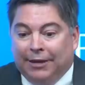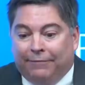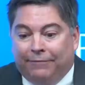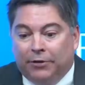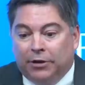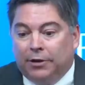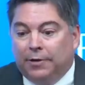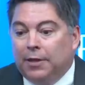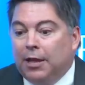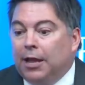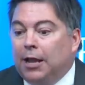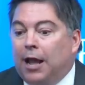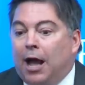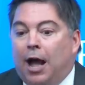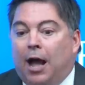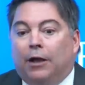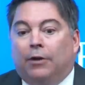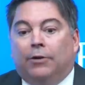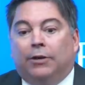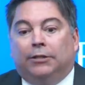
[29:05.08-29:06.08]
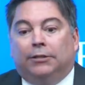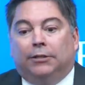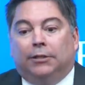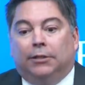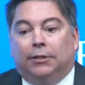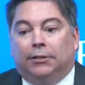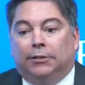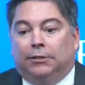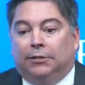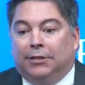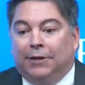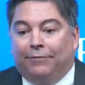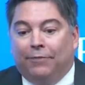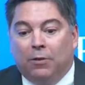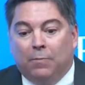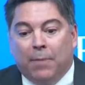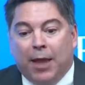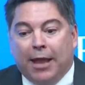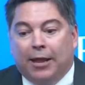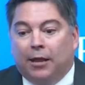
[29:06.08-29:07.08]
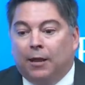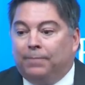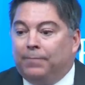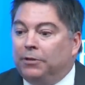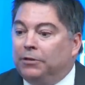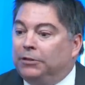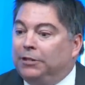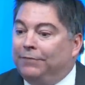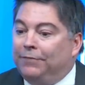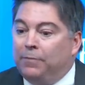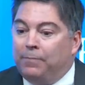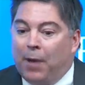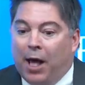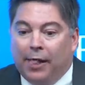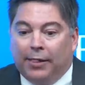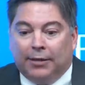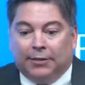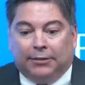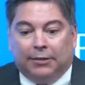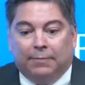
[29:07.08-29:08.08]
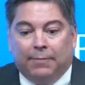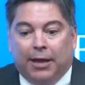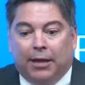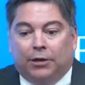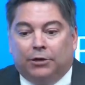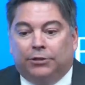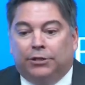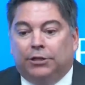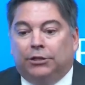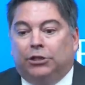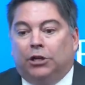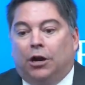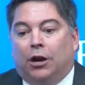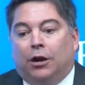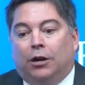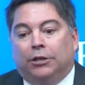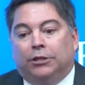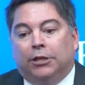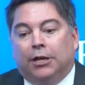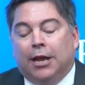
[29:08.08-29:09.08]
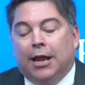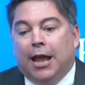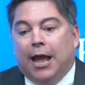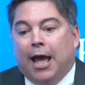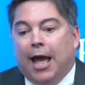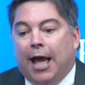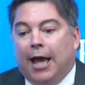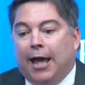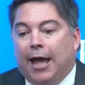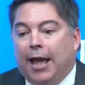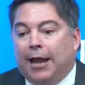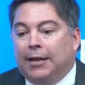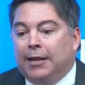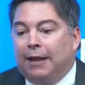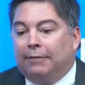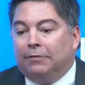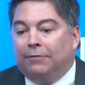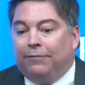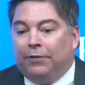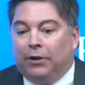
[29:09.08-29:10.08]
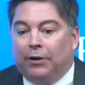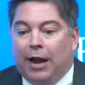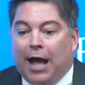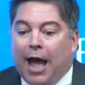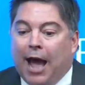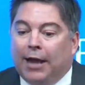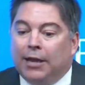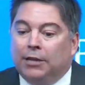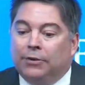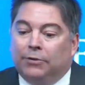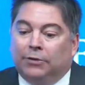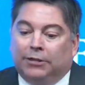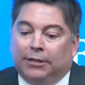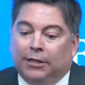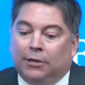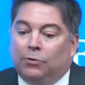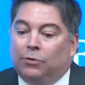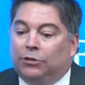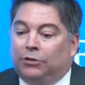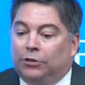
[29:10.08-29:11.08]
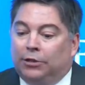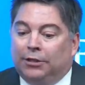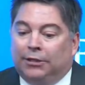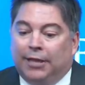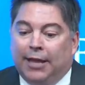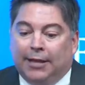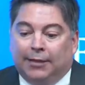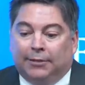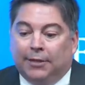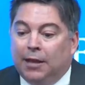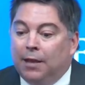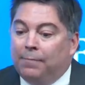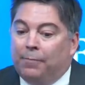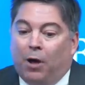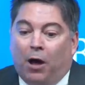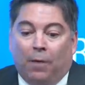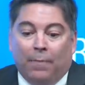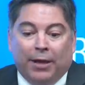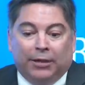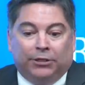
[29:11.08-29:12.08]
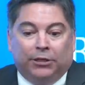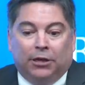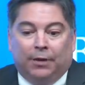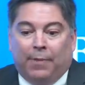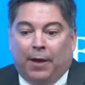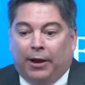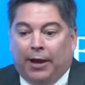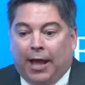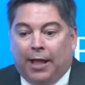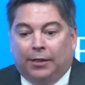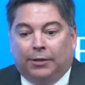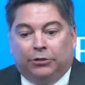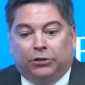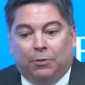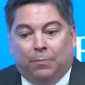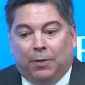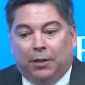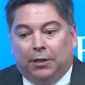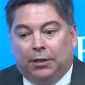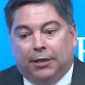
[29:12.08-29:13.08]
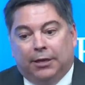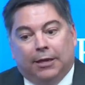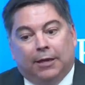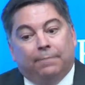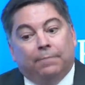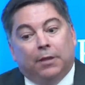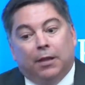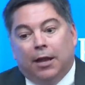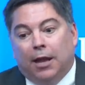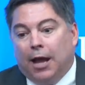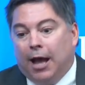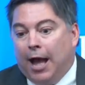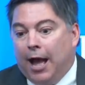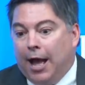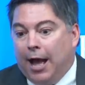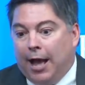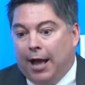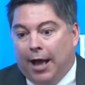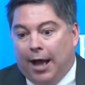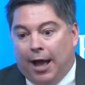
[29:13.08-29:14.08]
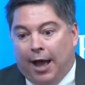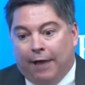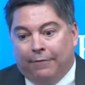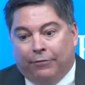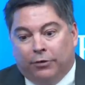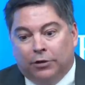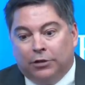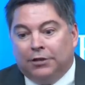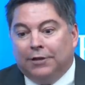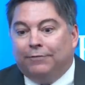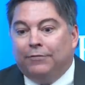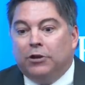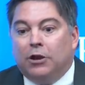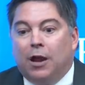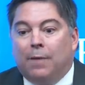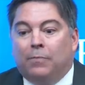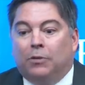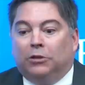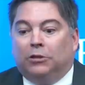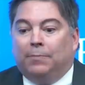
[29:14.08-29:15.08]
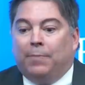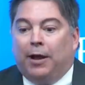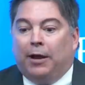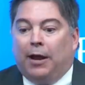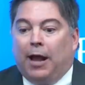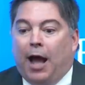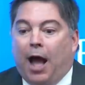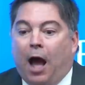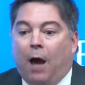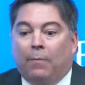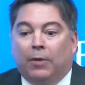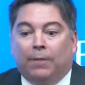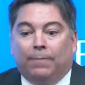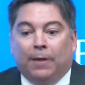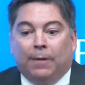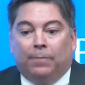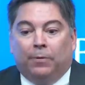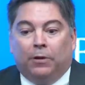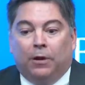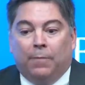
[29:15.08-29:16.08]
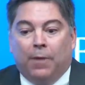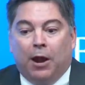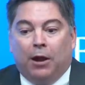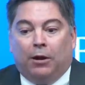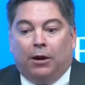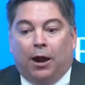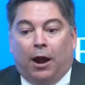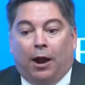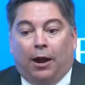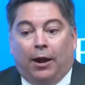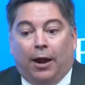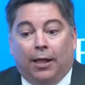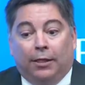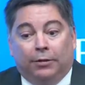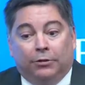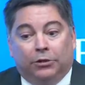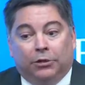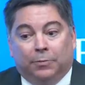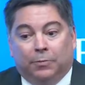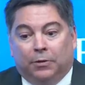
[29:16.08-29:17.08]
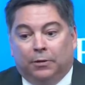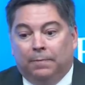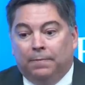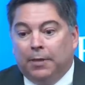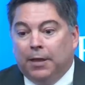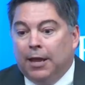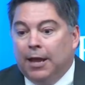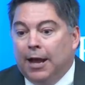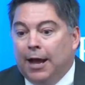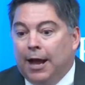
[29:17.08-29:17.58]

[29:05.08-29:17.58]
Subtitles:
different Congress, there's different makeup, there's different policymakers in charge, and you have to figure out how do you deal with certain things. Paul mentioned about eligibility. I've heard different numbers about how many people in America are eligible.